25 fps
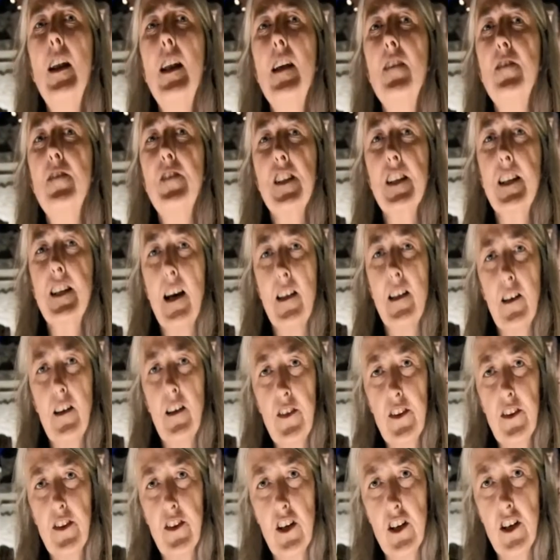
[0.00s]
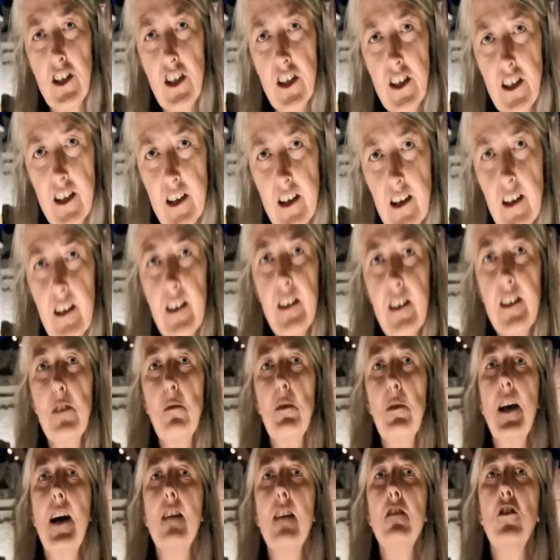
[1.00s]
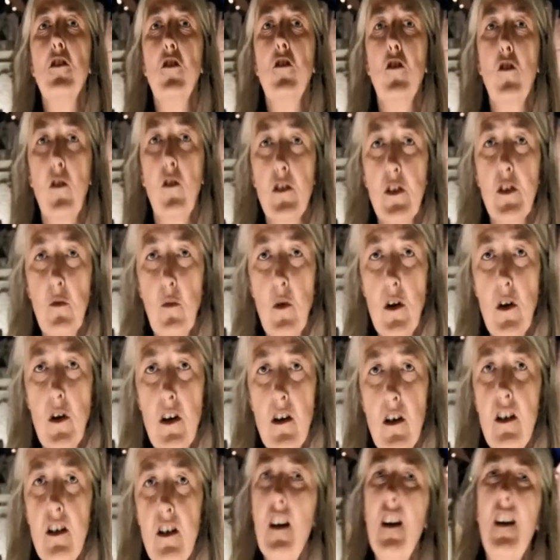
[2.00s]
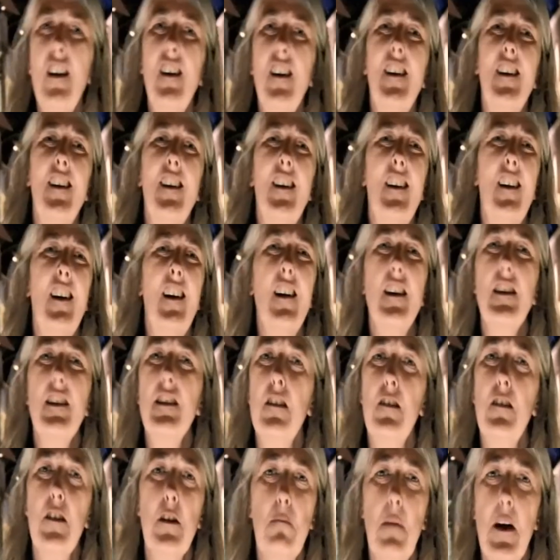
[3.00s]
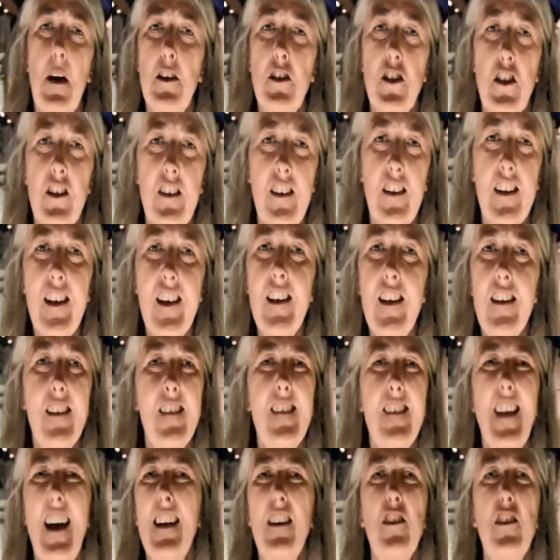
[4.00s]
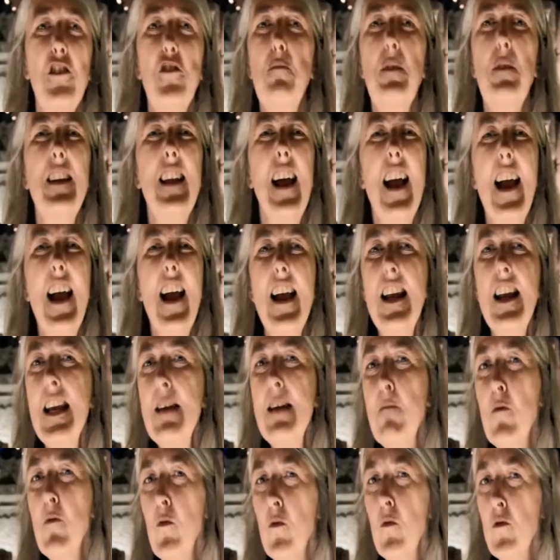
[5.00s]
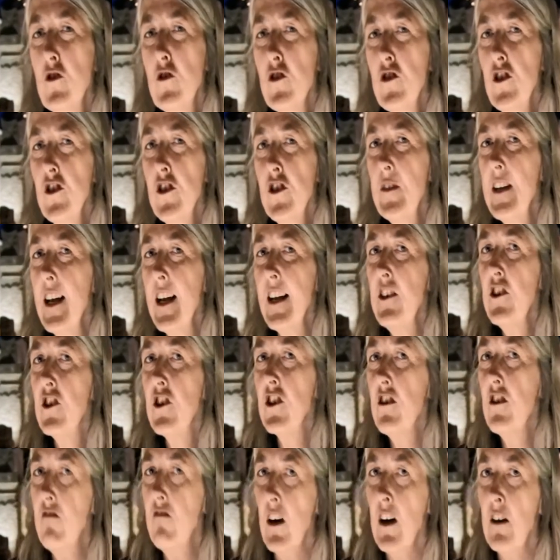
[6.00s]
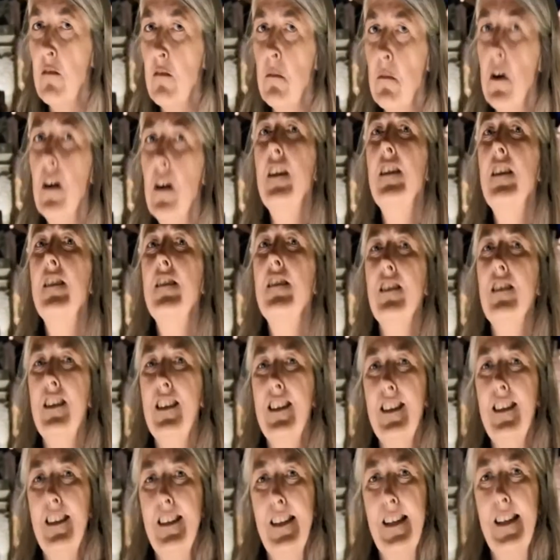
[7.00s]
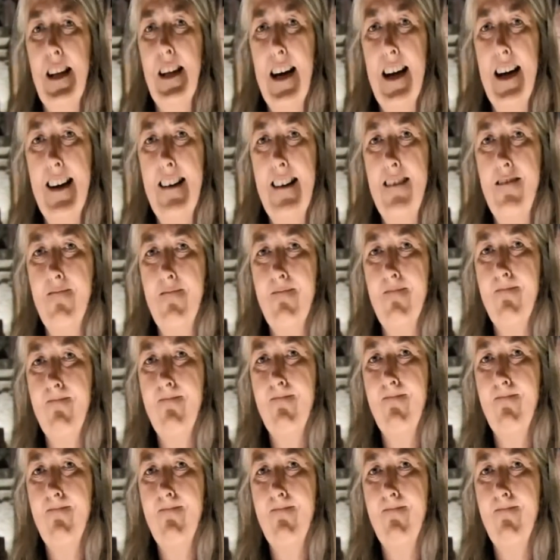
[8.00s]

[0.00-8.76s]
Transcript: We lived together for 30 years without a cross word. I don't imagine that that could have been any more true in ancient Rome than it is now.